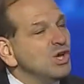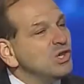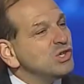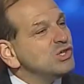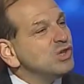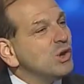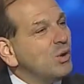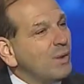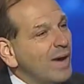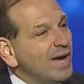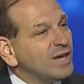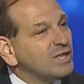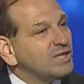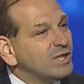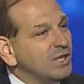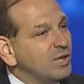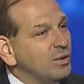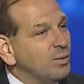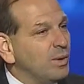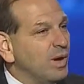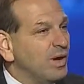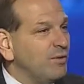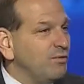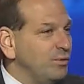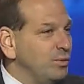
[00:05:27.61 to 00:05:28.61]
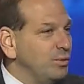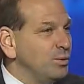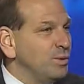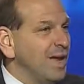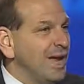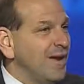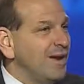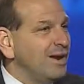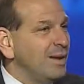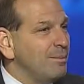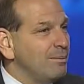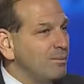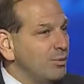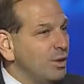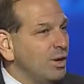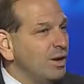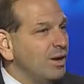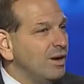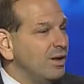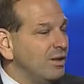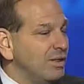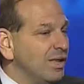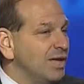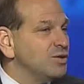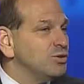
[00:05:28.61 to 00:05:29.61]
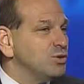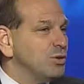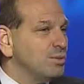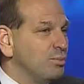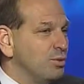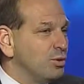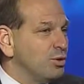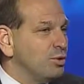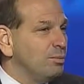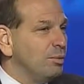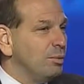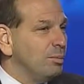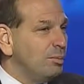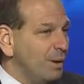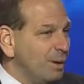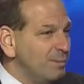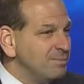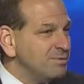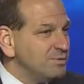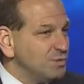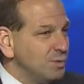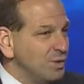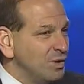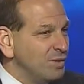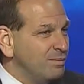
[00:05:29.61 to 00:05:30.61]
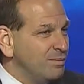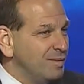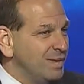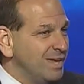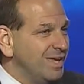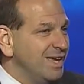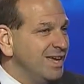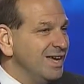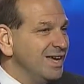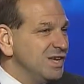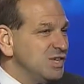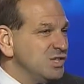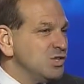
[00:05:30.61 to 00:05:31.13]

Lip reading: So actually, when I flew down, I brought electric portable pumps with me